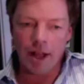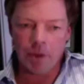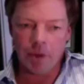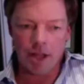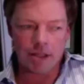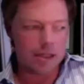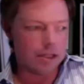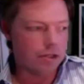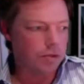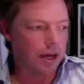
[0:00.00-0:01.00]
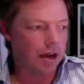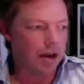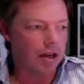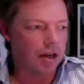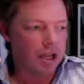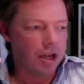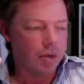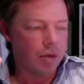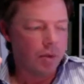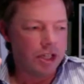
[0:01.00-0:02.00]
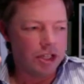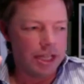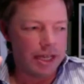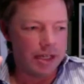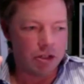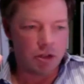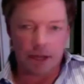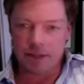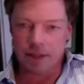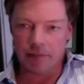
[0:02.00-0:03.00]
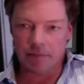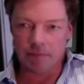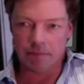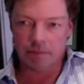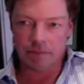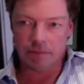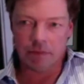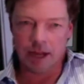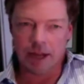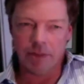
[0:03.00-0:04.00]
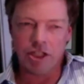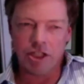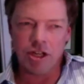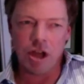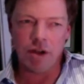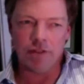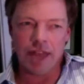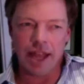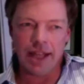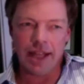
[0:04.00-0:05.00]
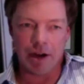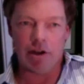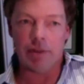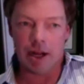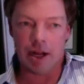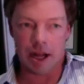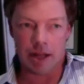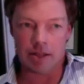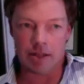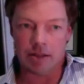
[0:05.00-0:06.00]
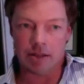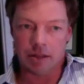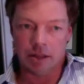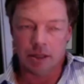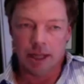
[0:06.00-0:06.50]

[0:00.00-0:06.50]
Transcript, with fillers: bosses where we just didn't trust them, right? Yeah. We just didn't know if they cared about us. Sure.